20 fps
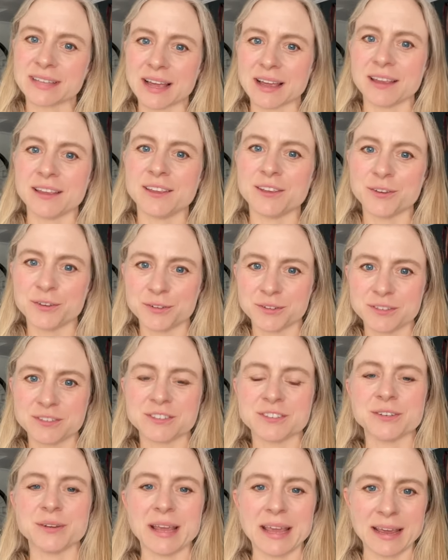I use
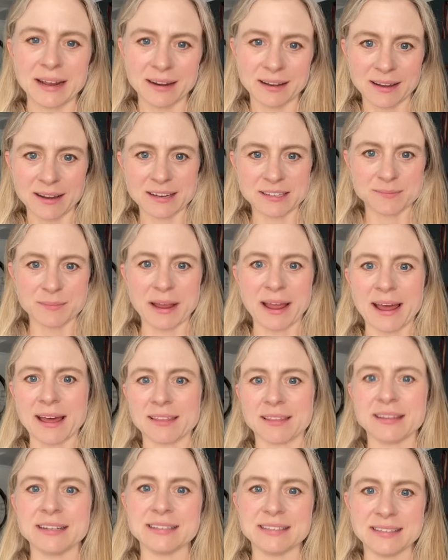to analyze my
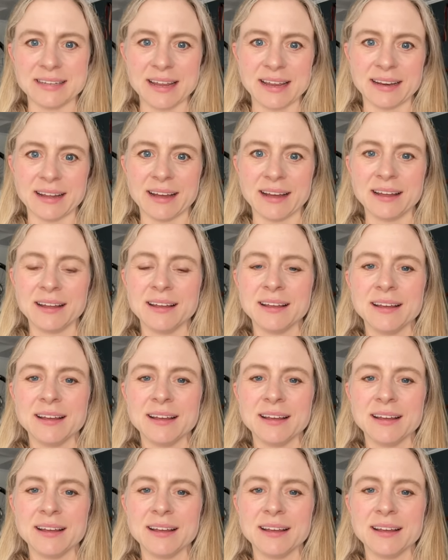athletes' data.